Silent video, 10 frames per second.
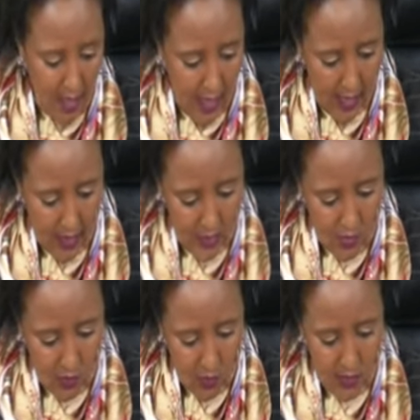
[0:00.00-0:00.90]
And
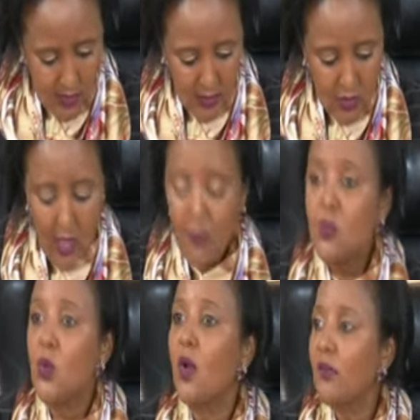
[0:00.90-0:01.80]
so it's actually up
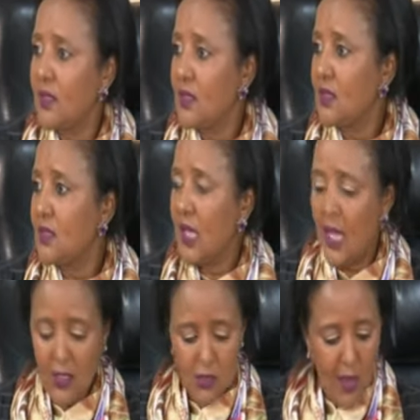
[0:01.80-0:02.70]
to all of us
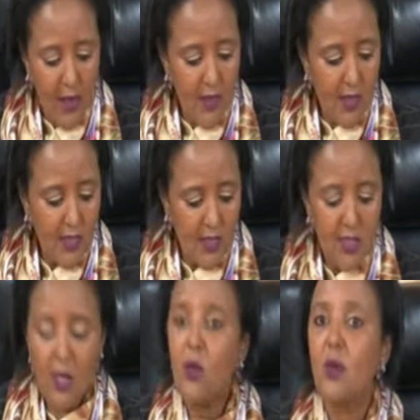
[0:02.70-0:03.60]
as parents, as
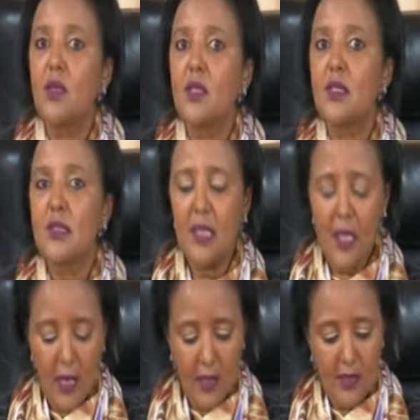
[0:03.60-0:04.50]
stakeholders
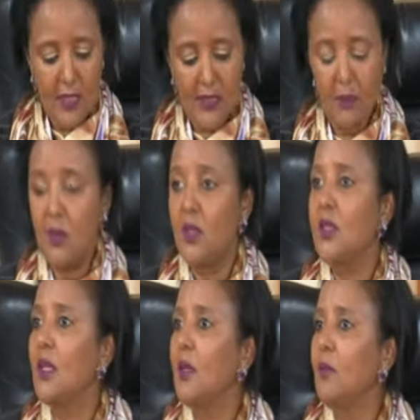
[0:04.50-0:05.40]
in
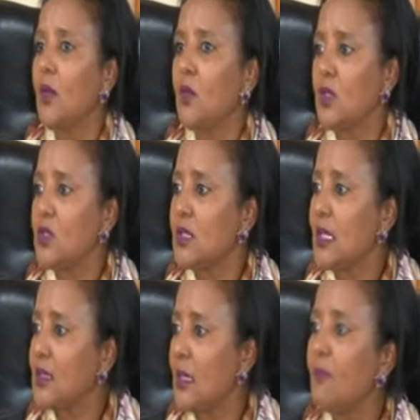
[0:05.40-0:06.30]
the education
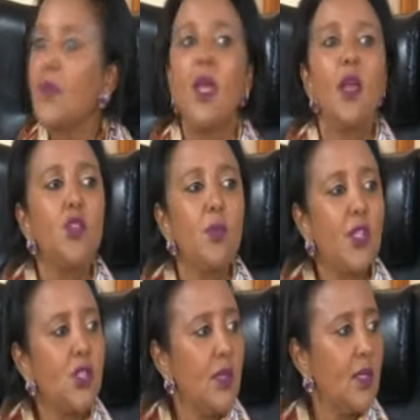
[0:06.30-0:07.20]
sector to
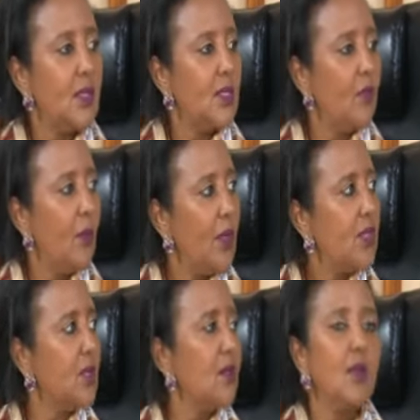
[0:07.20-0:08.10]
make sure that this
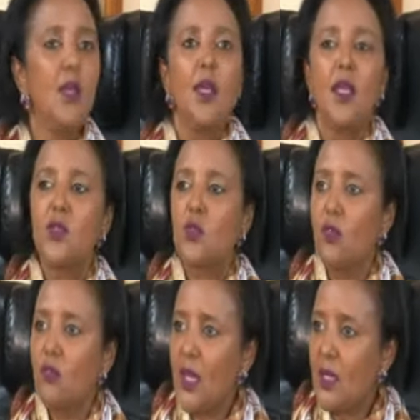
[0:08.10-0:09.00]
information is
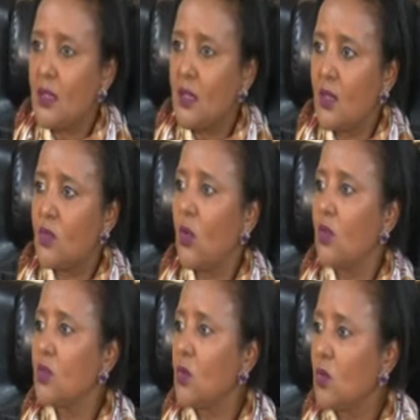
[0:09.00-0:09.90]
conveyed to all
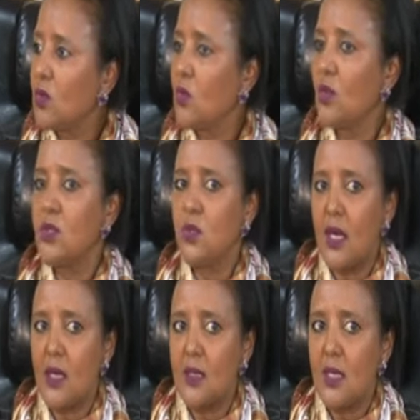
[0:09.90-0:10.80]
schools, to all
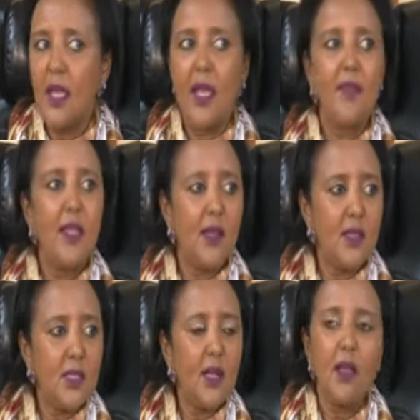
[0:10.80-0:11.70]
students, and they
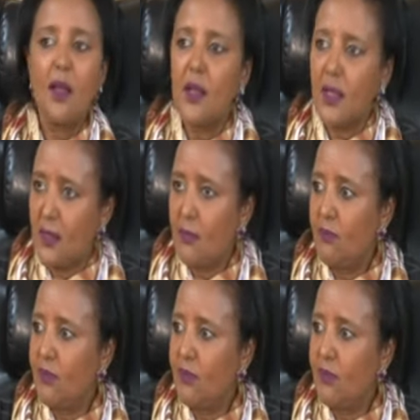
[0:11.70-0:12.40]
understand clearly